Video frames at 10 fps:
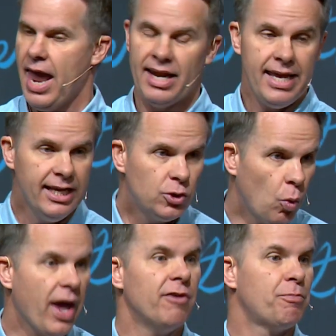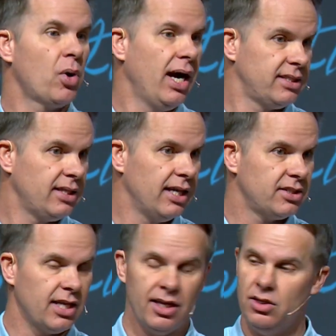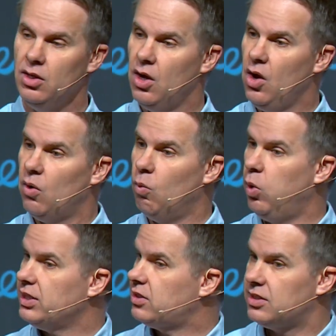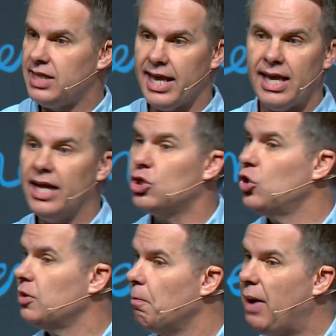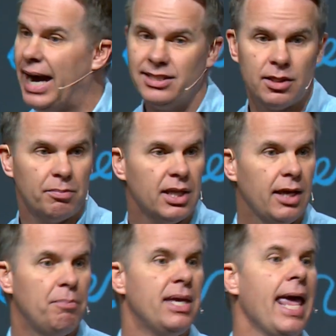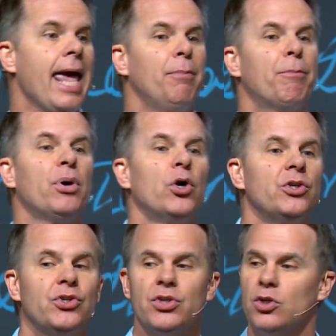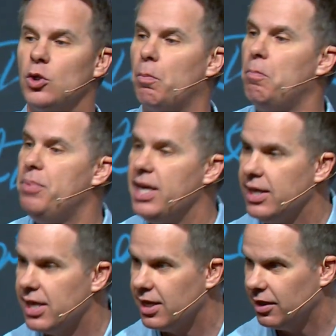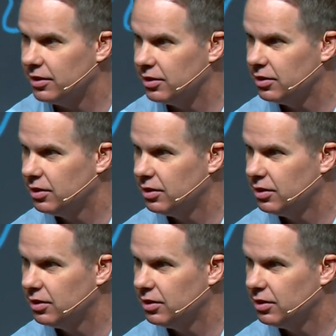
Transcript: And his way of processing was to say God couldn't possibly be a personal being.